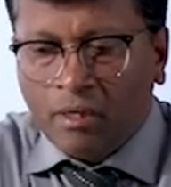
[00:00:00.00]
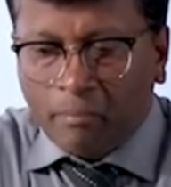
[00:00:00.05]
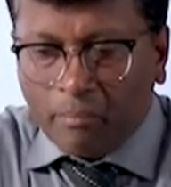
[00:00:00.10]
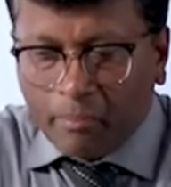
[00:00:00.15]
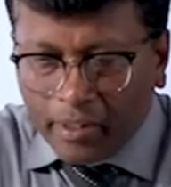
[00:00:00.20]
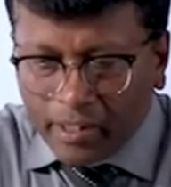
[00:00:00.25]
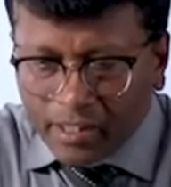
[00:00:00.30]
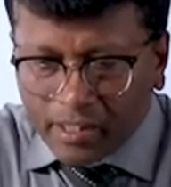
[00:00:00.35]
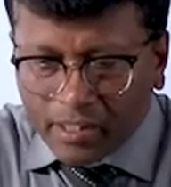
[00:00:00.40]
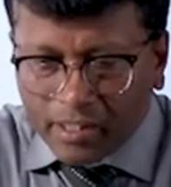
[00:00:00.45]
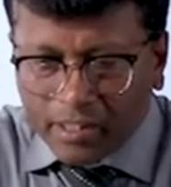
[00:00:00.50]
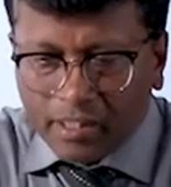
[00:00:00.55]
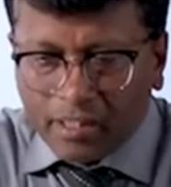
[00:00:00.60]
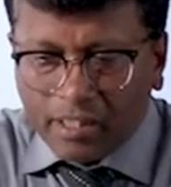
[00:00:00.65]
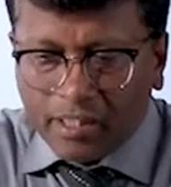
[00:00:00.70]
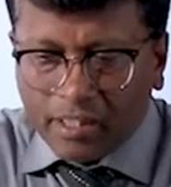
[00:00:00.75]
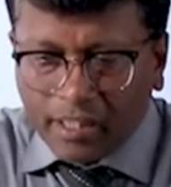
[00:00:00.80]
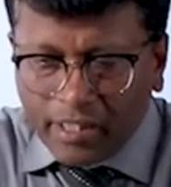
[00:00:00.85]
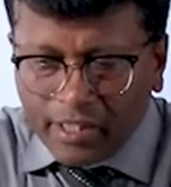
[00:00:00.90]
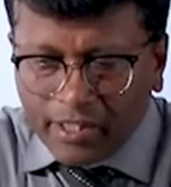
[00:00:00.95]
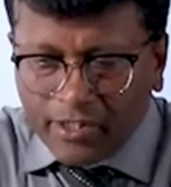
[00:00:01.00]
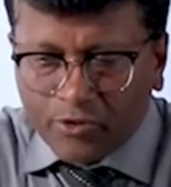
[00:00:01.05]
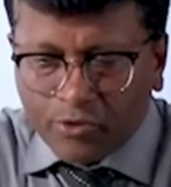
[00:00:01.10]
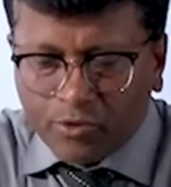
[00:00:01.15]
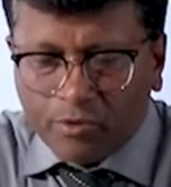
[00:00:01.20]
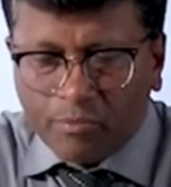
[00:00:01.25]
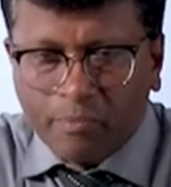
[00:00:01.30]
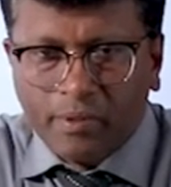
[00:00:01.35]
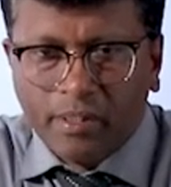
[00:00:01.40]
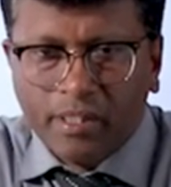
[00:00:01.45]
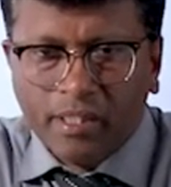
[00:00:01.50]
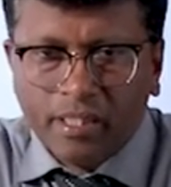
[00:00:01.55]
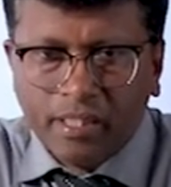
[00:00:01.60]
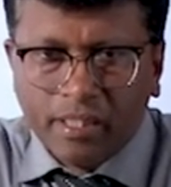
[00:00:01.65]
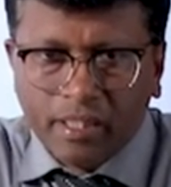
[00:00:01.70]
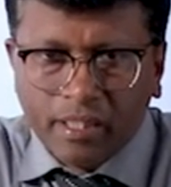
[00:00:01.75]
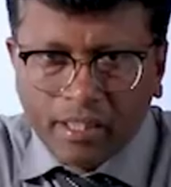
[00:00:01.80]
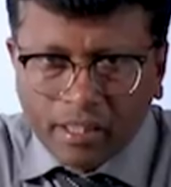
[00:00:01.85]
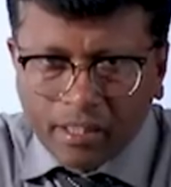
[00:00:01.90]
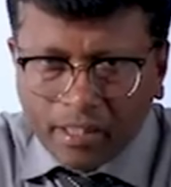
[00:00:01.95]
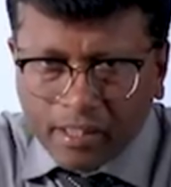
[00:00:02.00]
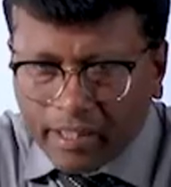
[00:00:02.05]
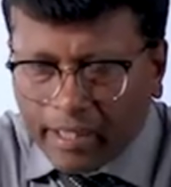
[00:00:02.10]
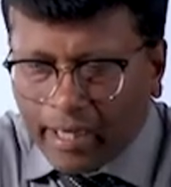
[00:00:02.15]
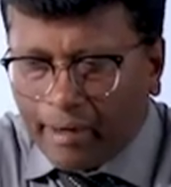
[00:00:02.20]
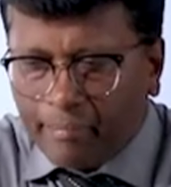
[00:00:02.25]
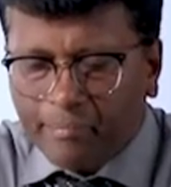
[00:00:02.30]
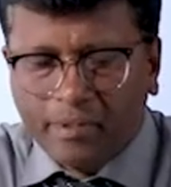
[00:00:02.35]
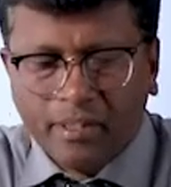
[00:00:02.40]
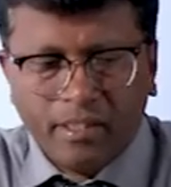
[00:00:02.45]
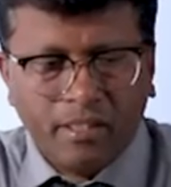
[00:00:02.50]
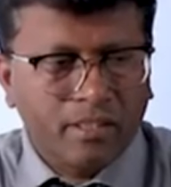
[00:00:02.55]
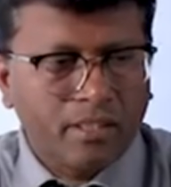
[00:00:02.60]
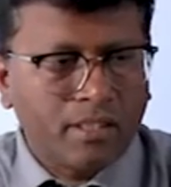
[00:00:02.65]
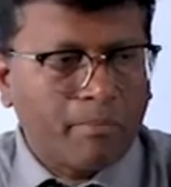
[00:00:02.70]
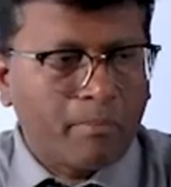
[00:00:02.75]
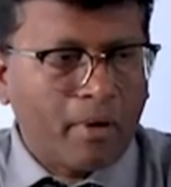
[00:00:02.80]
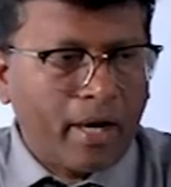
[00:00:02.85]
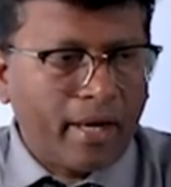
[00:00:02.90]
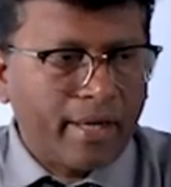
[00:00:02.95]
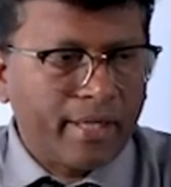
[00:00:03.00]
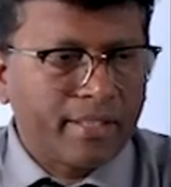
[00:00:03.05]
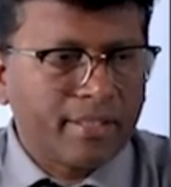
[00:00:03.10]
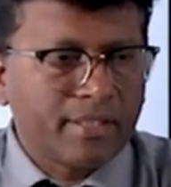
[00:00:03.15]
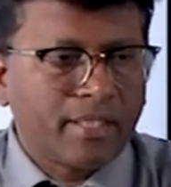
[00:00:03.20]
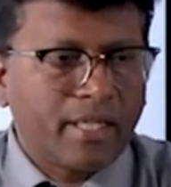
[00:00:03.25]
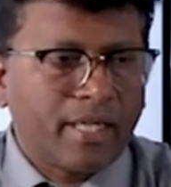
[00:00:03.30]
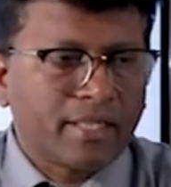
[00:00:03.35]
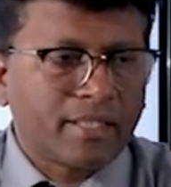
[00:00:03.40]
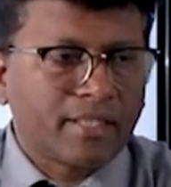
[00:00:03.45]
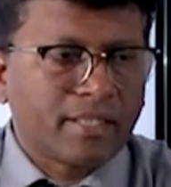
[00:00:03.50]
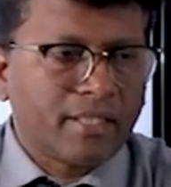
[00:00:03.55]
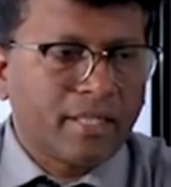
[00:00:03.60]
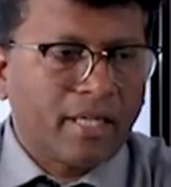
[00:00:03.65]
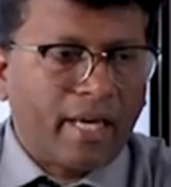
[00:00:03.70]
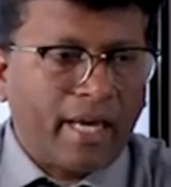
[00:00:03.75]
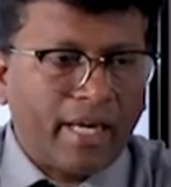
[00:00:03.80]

but it should be kept in the mind that